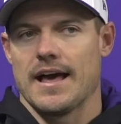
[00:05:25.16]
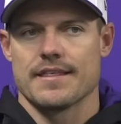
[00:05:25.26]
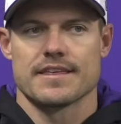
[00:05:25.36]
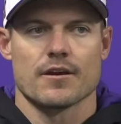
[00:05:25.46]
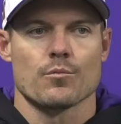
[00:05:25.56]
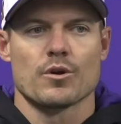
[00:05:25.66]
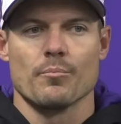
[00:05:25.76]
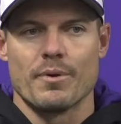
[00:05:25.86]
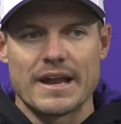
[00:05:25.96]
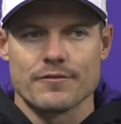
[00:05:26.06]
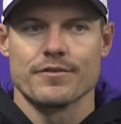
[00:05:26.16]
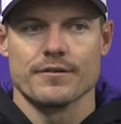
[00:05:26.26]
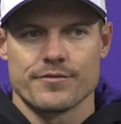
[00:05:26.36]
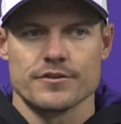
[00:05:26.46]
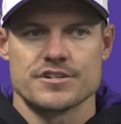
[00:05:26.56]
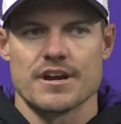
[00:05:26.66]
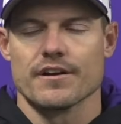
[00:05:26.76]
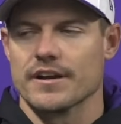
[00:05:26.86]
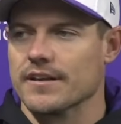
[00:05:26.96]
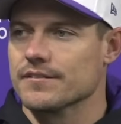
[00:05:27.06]
I think a real benefit for
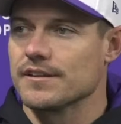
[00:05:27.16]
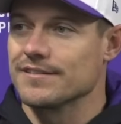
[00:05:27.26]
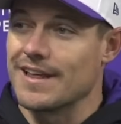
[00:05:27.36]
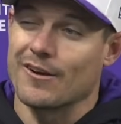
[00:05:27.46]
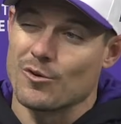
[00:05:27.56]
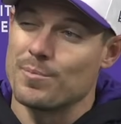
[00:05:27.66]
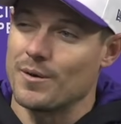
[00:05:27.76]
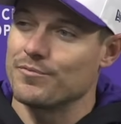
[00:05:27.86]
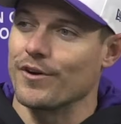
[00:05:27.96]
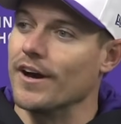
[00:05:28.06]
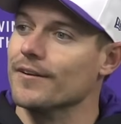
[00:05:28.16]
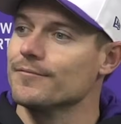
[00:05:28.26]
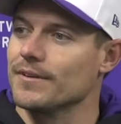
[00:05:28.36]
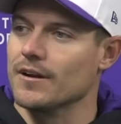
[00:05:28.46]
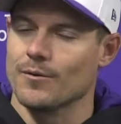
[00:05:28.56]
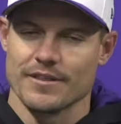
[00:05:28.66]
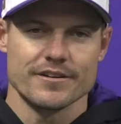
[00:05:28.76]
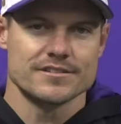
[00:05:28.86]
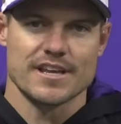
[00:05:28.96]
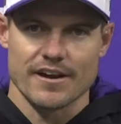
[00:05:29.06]
Jaren is that group up front, you know,
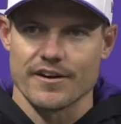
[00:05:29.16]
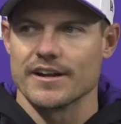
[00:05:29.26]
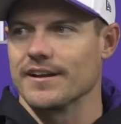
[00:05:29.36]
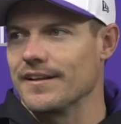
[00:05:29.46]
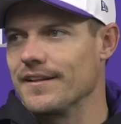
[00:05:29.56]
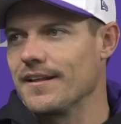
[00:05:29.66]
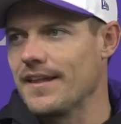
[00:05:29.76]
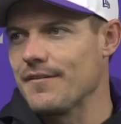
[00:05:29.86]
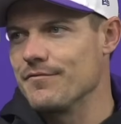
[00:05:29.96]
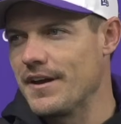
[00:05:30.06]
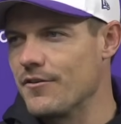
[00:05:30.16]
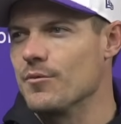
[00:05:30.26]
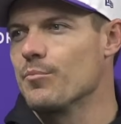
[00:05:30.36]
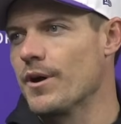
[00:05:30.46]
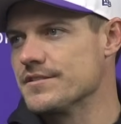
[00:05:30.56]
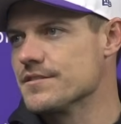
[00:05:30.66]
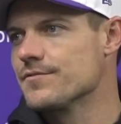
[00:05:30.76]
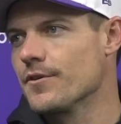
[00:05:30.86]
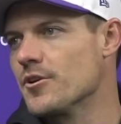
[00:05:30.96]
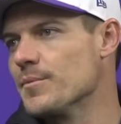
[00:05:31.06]
whether it's Garrett and that veteran presence
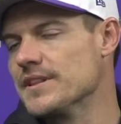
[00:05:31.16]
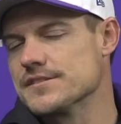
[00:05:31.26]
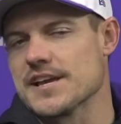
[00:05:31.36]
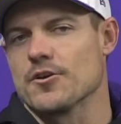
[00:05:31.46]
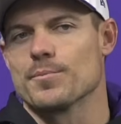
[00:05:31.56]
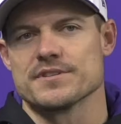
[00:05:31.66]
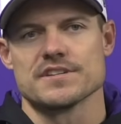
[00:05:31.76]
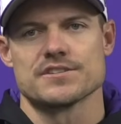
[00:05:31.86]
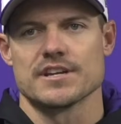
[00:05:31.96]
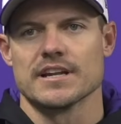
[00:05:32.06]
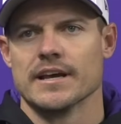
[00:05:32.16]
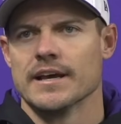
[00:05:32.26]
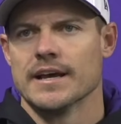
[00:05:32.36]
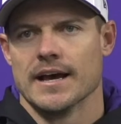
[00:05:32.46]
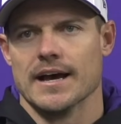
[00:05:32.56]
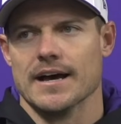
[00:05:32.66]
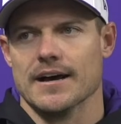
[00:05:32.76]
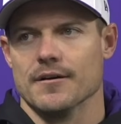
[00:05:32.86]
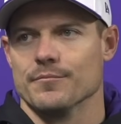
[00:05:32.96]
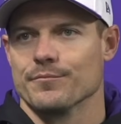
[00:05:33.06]
for him in the center position.
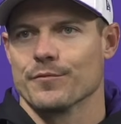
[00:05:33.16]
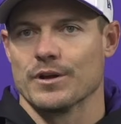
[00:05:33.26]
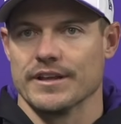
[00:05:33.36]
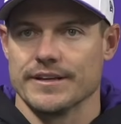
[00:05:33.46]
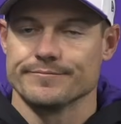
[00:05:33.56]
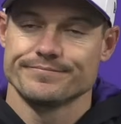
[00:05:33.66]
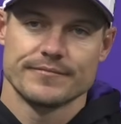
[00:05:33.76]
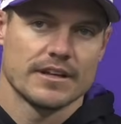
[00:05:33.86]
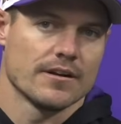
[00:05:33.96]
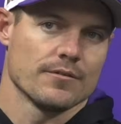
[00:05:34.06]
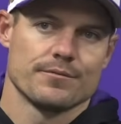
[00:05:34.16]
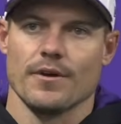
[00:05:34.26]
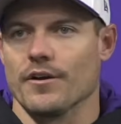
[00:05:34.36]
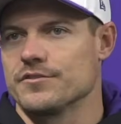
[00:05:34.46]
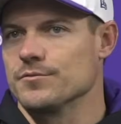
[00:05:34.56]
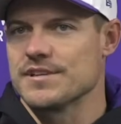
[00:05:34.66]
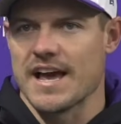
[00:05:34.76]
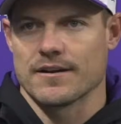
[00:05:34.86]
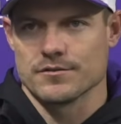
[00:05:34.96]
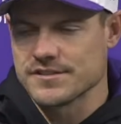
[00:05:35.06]
Really, you know, our two
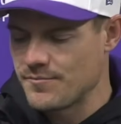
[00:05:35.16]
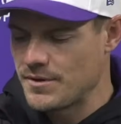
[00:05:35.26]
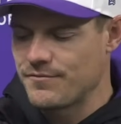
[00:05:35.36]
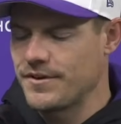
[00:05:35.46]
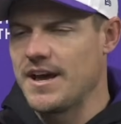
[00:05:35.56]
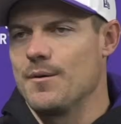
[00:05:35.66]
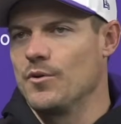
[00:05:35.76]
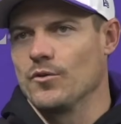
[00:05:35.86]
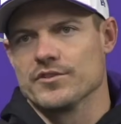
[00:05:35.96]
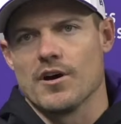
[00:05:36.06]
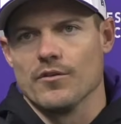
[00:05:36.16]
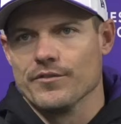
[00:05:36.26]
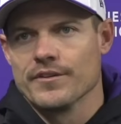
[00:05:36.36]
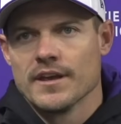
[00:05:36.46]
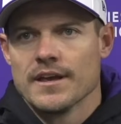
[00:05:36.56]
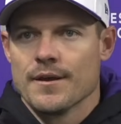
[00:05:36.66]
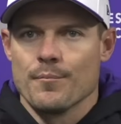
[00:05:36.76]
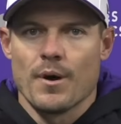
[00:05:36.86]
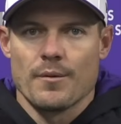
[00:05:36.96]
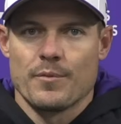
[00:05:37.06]
tackles have been phenomenal. Dalton
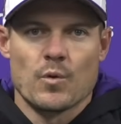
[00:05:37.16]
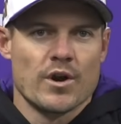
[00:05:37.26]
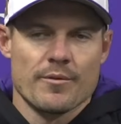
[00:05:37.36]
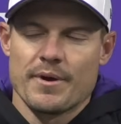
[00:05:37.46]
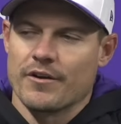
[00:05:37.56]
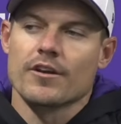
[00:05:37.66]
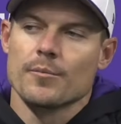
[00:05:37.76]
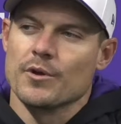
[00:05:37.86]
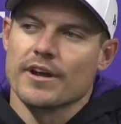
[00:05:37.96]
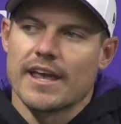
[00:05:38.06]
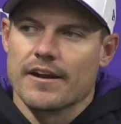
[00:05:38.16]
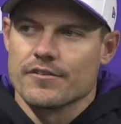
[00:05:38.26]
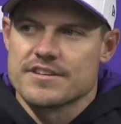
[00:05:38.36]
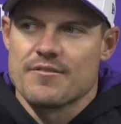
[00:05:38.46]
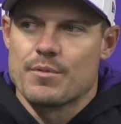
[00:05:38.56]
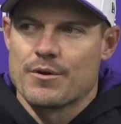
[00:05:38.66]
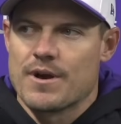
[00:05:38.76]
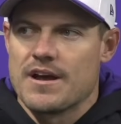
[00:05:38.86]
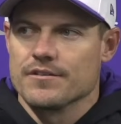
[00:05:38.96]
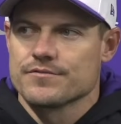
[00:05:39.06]
might be one of the better communicators I've been
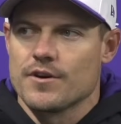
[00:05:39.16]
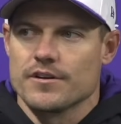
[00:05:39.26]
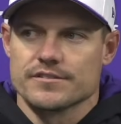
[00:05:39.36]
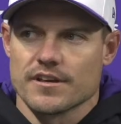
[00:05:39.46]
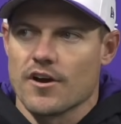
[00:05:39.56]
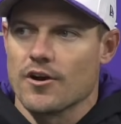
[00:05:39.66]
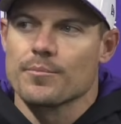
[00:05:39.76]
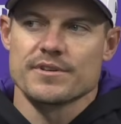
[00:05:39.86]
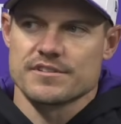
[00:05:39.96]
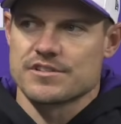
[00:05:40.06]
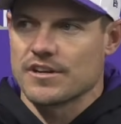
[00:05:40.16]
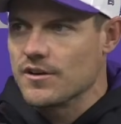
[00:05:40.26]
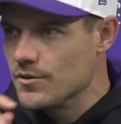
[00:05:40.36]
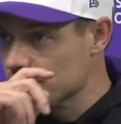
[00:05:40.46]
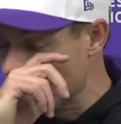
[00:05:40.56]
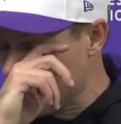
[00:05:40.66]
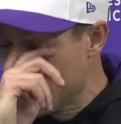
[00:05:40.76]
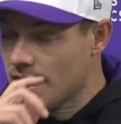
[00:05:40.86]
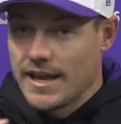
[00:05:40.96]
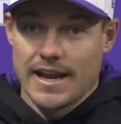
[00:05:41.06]
around as far as the guard position goes. And
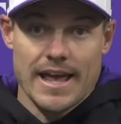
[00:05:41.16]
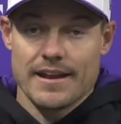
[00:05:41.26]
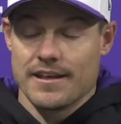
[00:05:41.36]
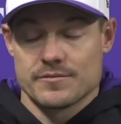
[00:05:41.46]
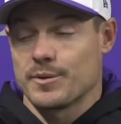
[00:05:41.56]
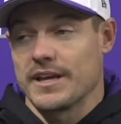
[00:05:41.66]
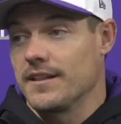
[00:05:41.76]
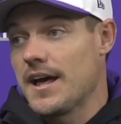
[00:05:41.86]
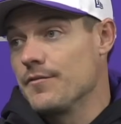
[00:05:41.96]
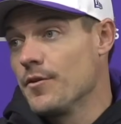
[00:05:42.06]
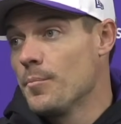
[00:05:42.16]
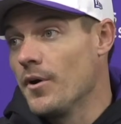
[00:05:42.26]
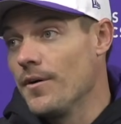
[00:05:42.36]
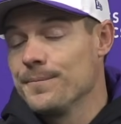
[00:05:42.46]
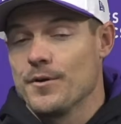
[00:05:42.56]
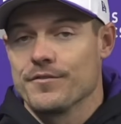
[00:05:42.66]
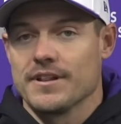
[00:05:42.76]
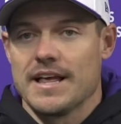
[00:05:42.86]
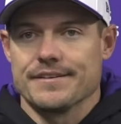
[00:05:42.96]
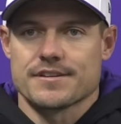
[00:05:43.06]
Ed has played a lot of football over
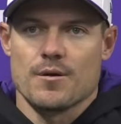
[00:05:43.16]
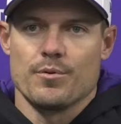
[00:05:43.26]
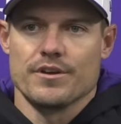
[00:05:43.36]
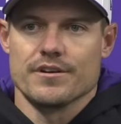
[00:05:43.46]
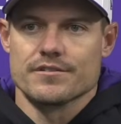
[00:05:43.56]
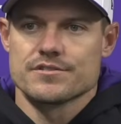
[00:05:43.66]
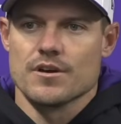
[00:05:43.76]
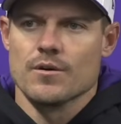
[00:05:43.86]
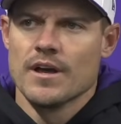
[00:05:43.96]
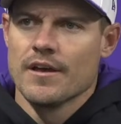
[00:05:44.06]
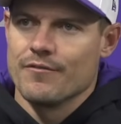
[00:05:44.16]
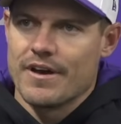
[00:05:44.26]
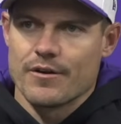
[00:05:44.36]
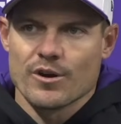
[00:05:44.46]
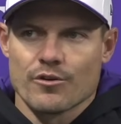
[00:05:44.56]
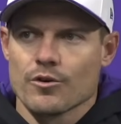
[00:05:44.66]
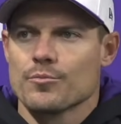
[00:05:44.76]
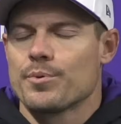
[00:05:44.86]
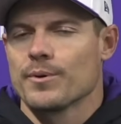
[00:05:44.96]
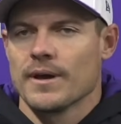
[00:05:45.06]
the last couple of years. So veteran
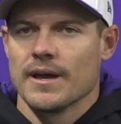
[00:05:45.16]
group,